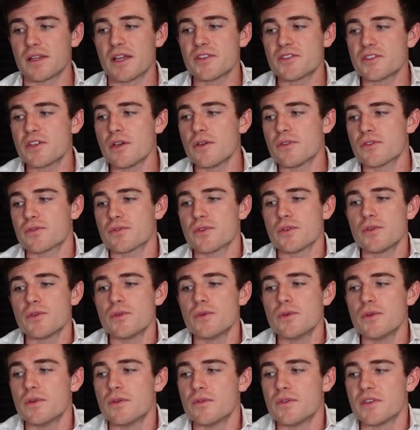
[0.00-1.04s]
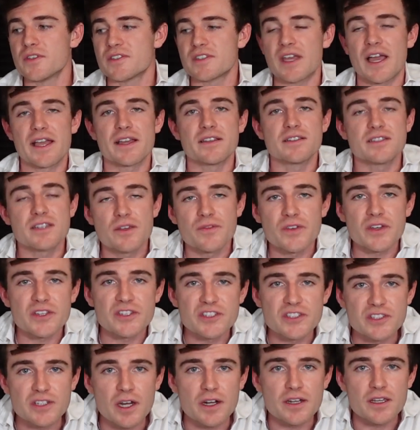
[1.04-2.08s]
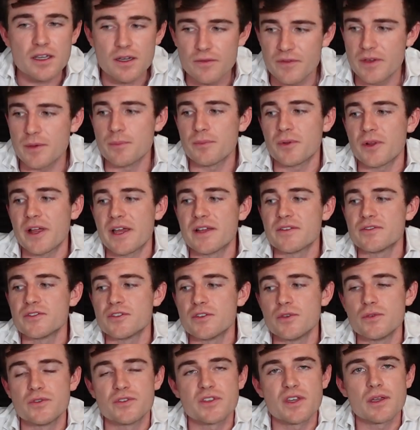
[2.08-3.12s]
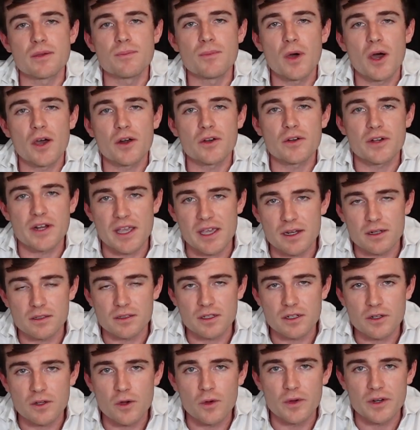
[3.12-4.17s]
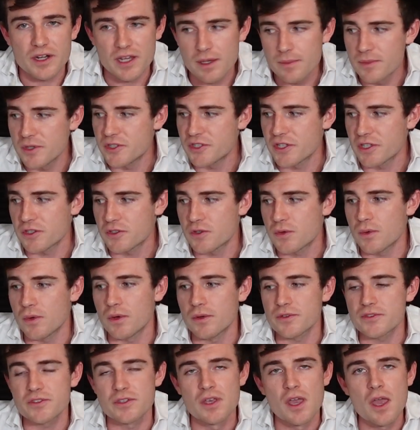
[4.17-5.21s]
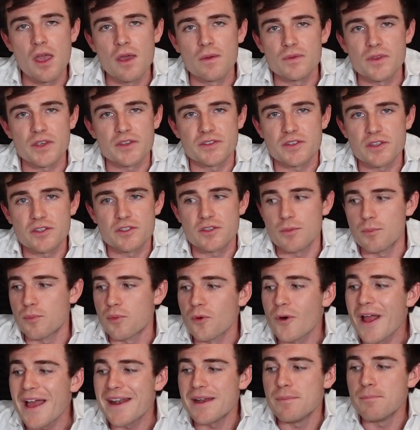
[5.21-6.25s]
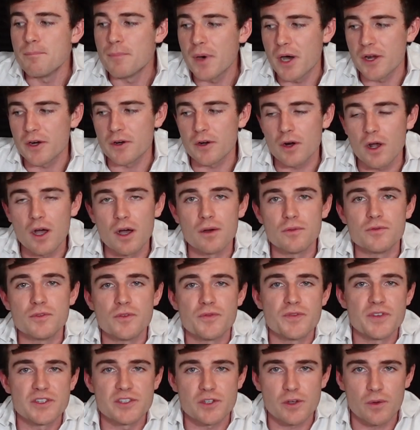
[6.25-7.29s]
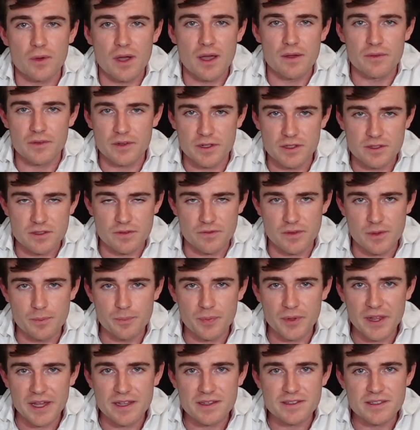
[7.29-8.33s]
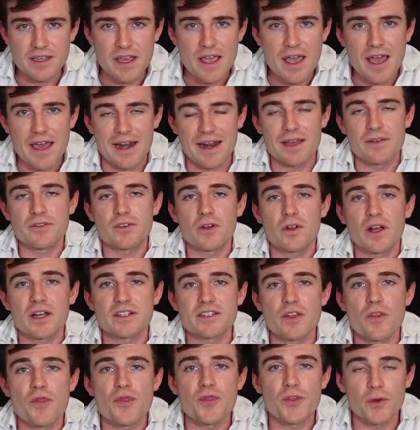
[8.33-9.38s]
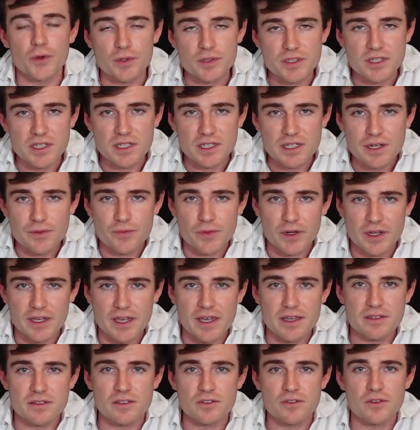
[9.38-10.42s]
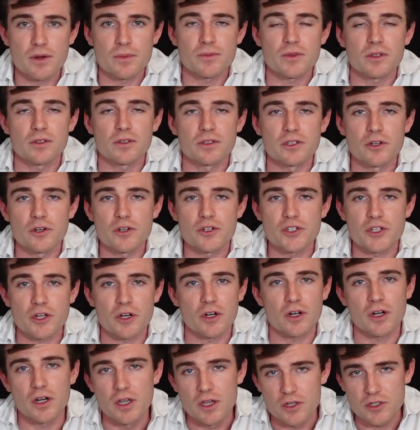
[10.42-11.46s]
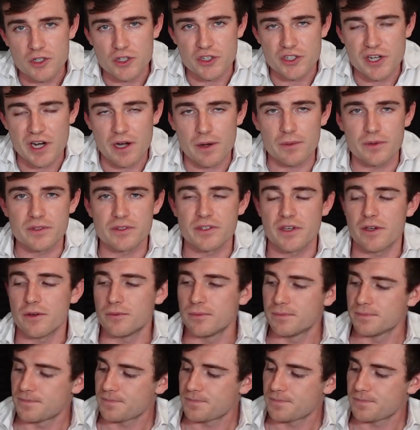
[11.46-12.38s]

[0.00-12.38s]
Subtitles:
let's go through the scientific study of implants using modern analytical and imaging tools. This is the bread and butter of the physical evidence of implants, and I've collected 13 different cases from the literature to share with you.